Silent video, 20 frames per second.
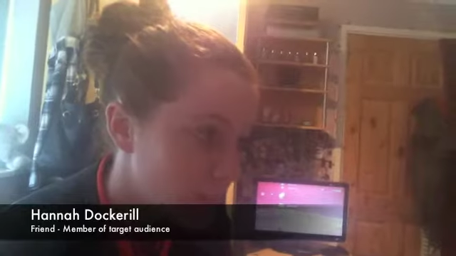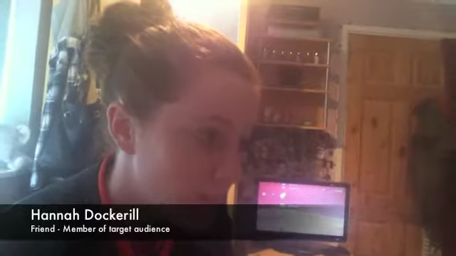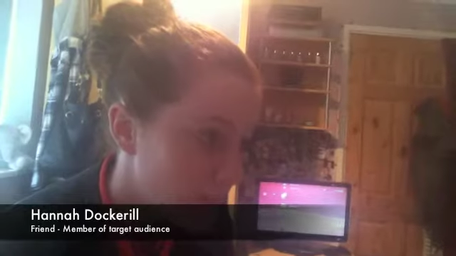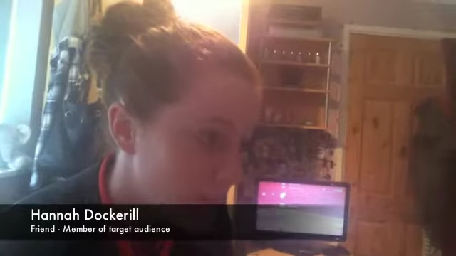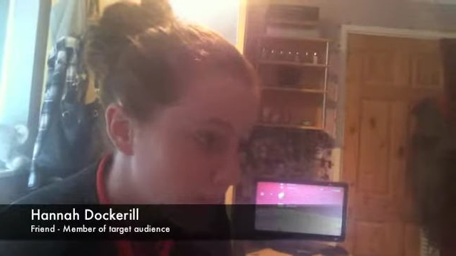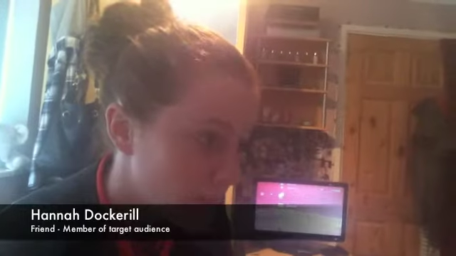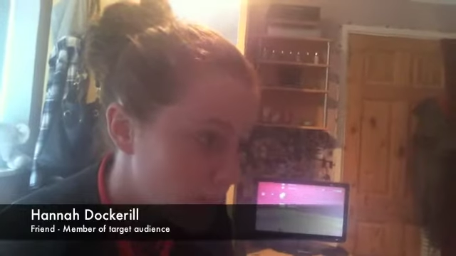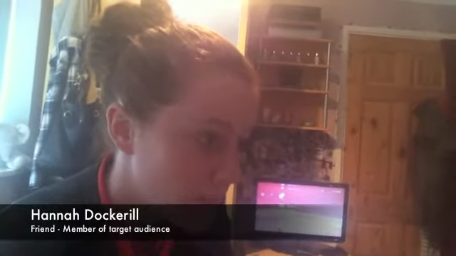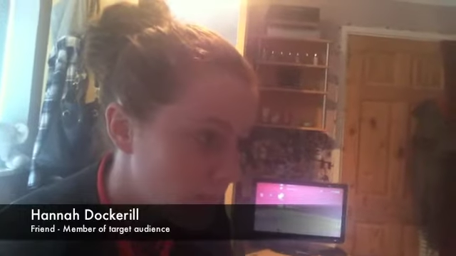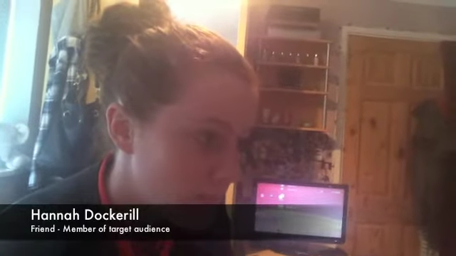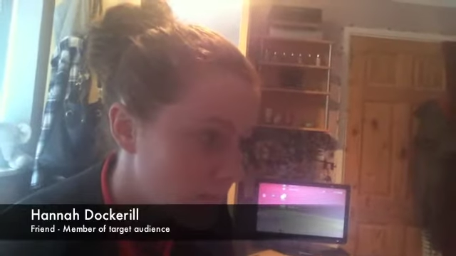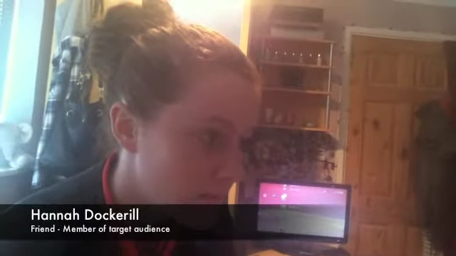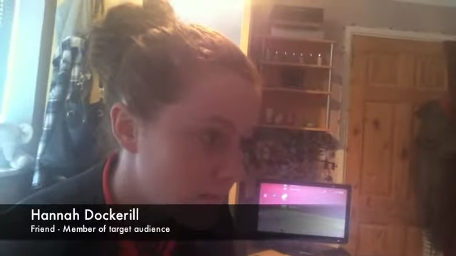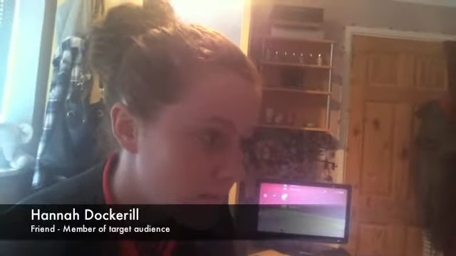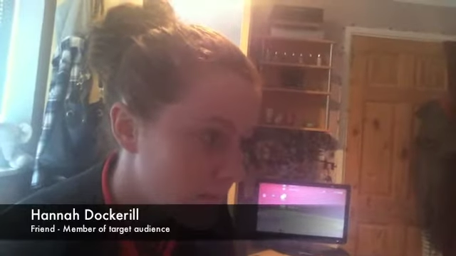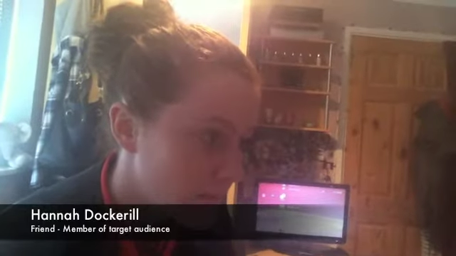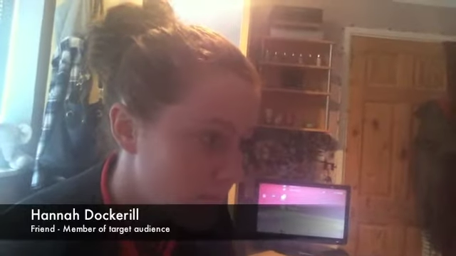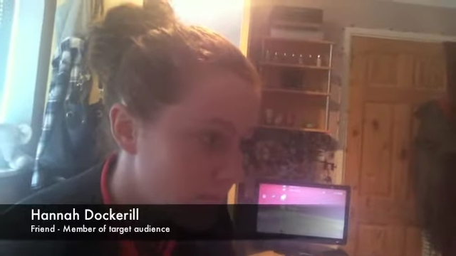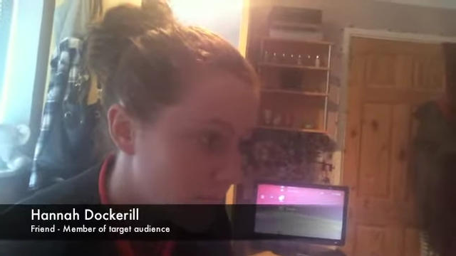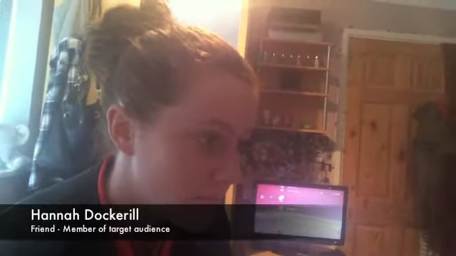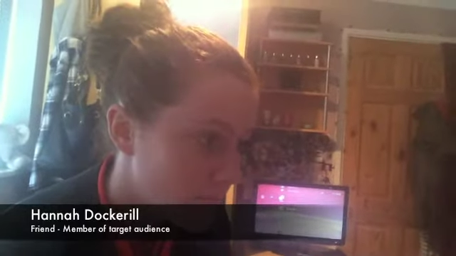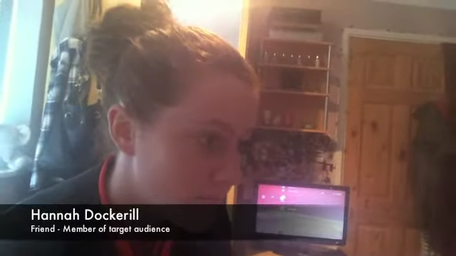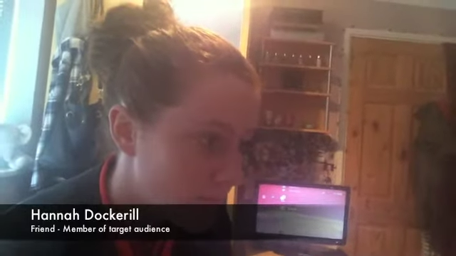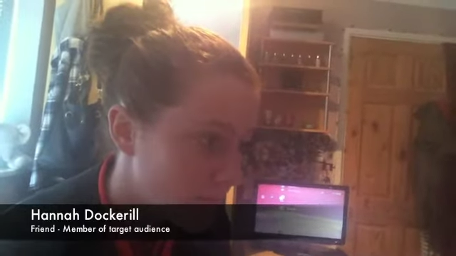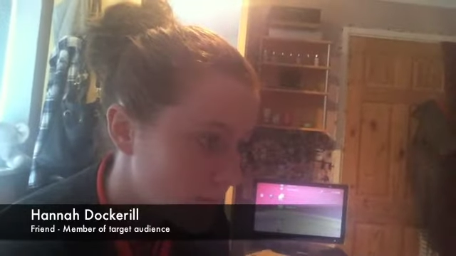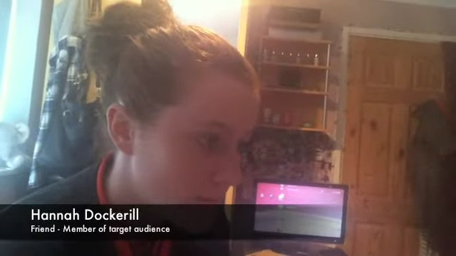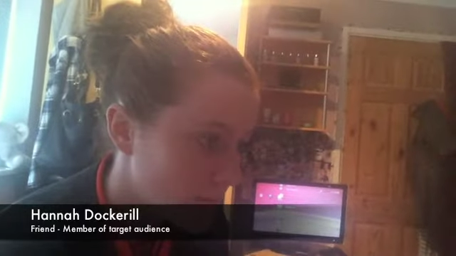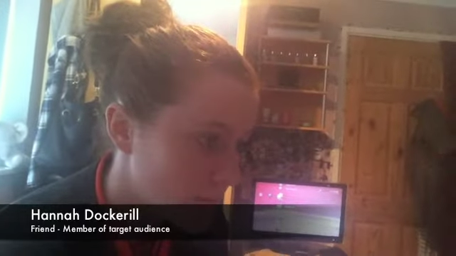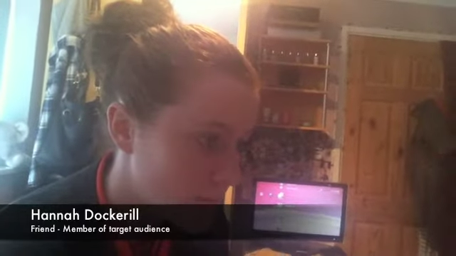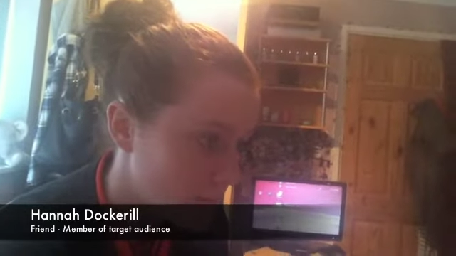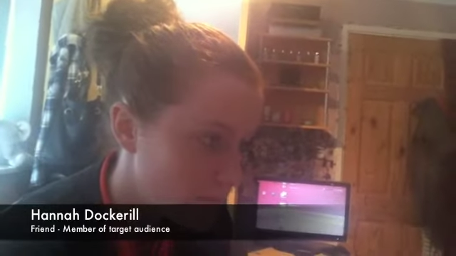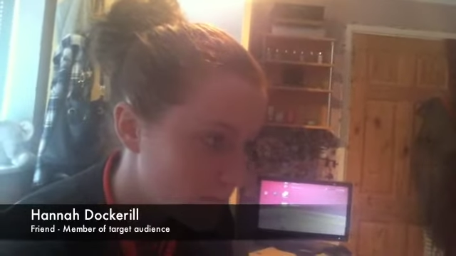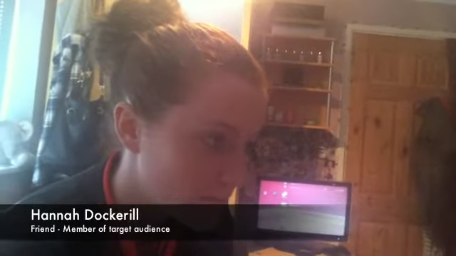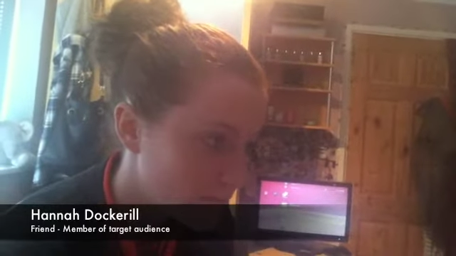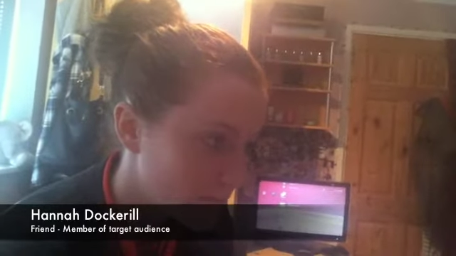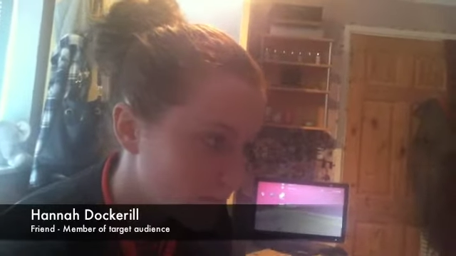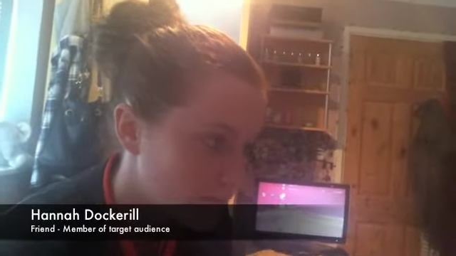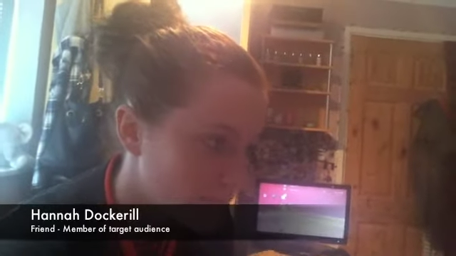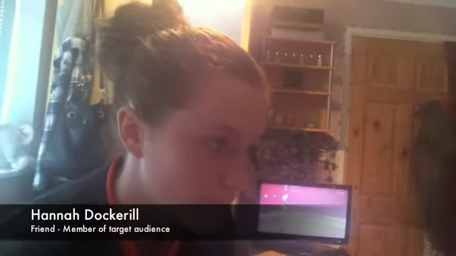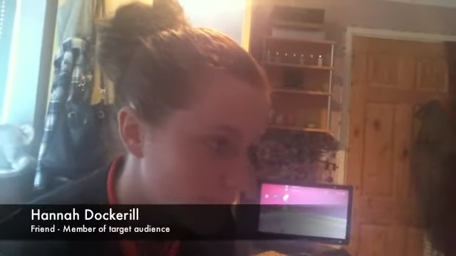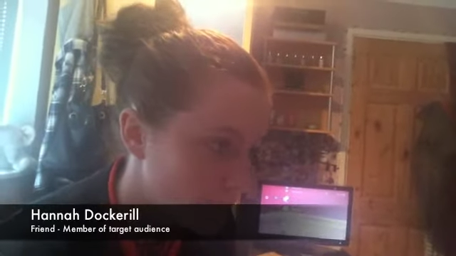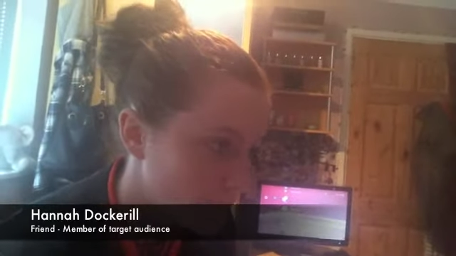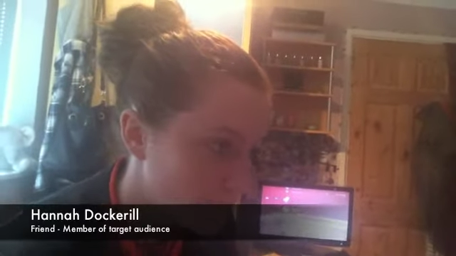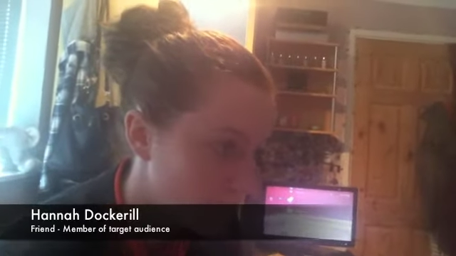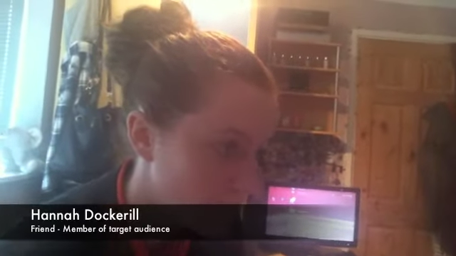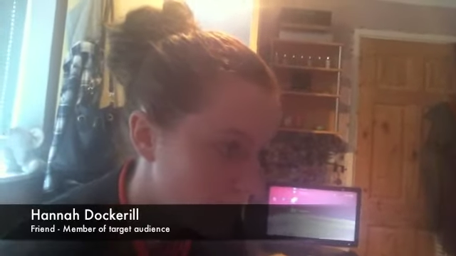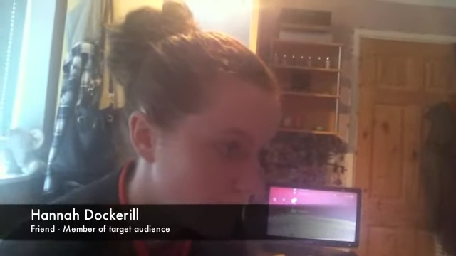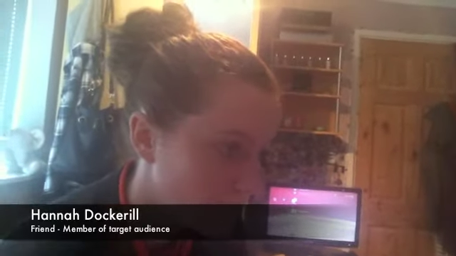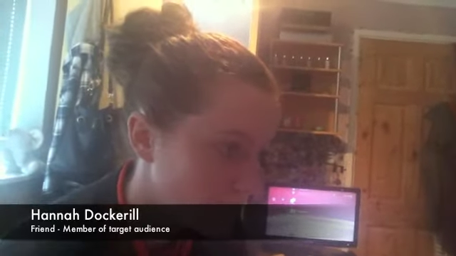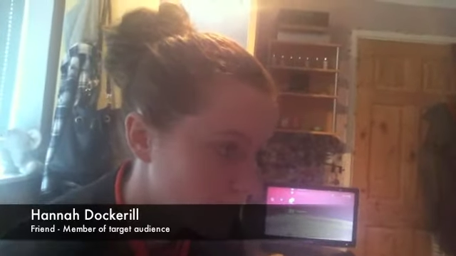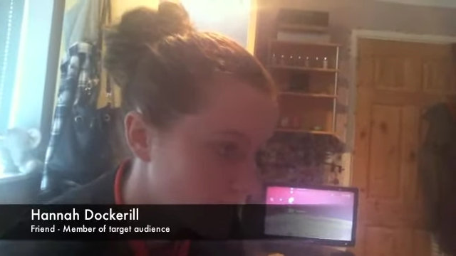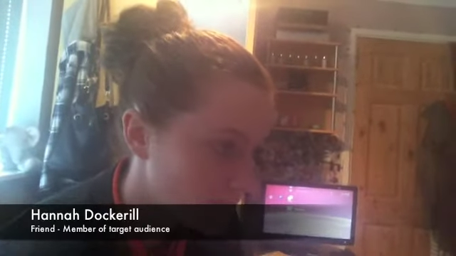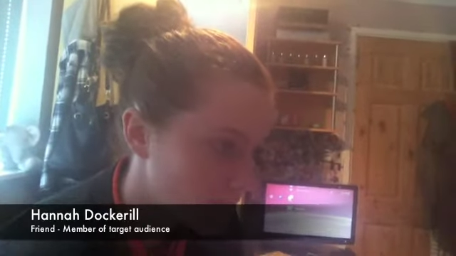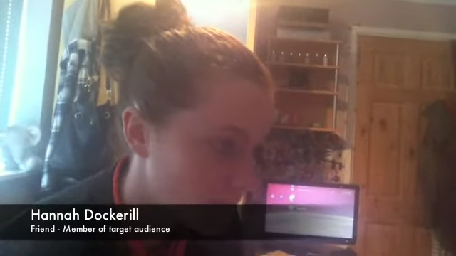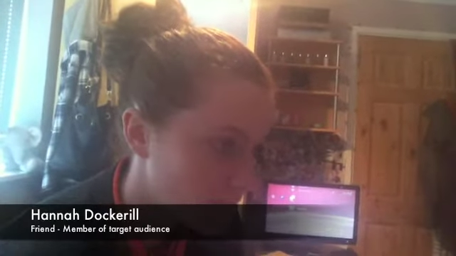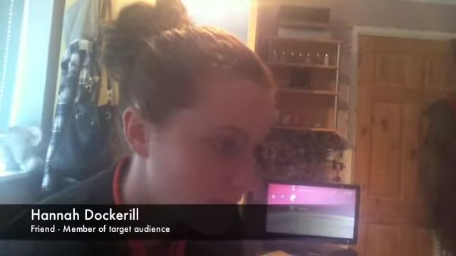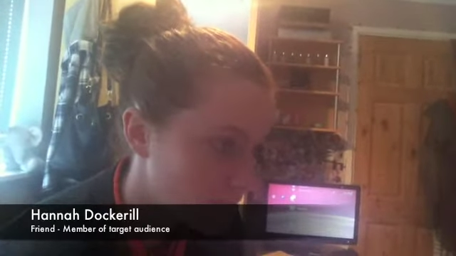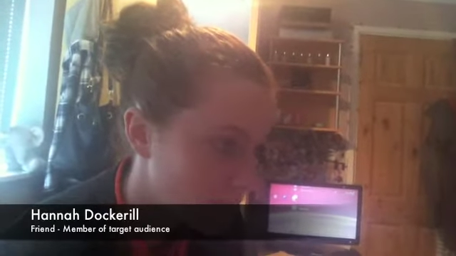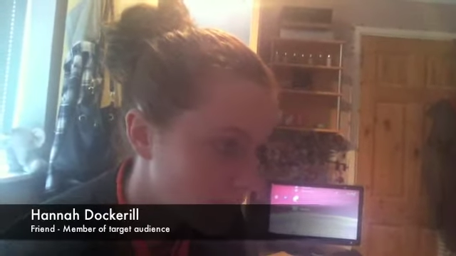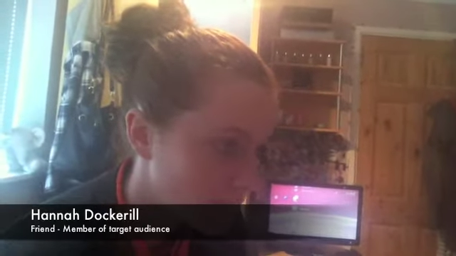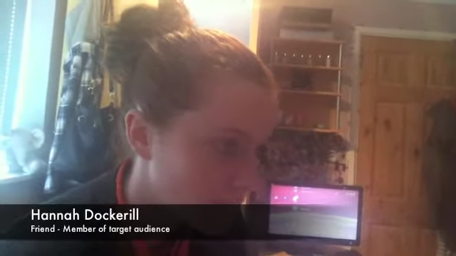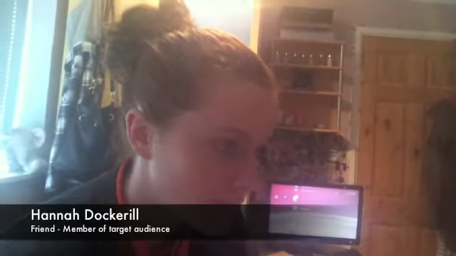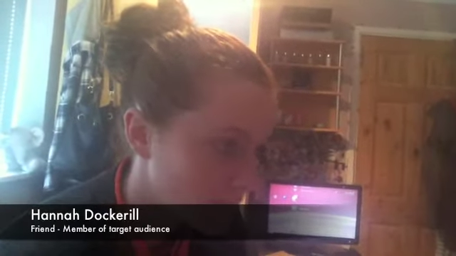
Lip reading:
No face is visible, so there are no lips to read.